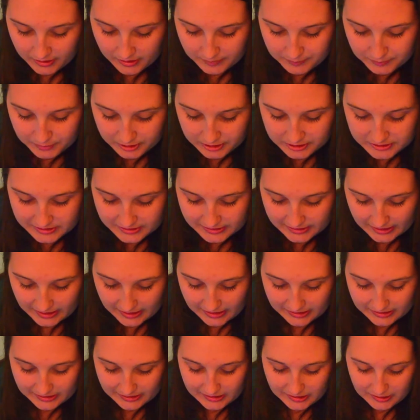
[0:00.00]

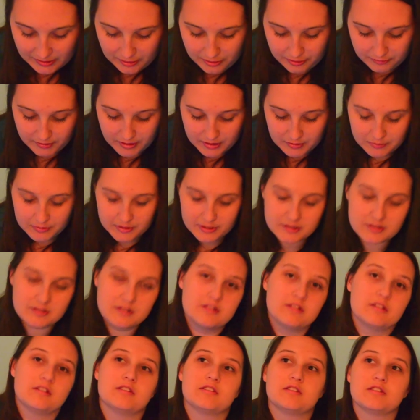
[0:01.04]
Personality. 3 words
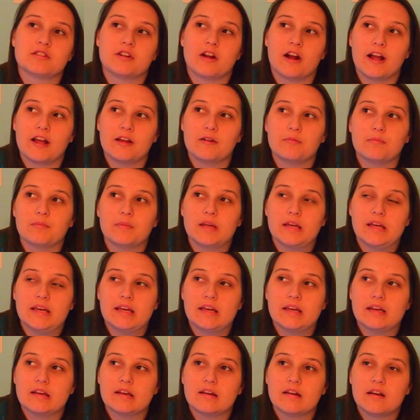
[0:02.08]
to describe
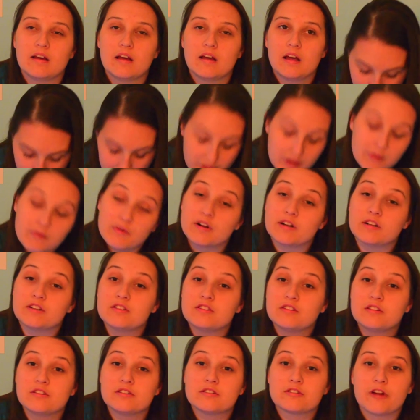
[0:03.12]
me. 3 words
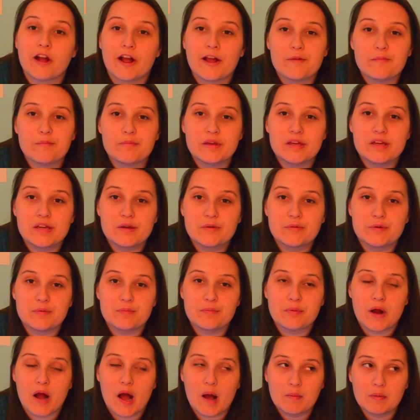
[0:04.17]
to describe me would
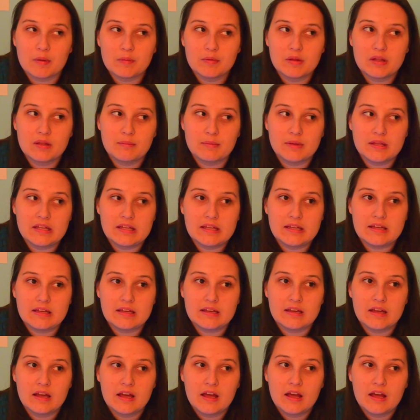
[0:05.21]
probably be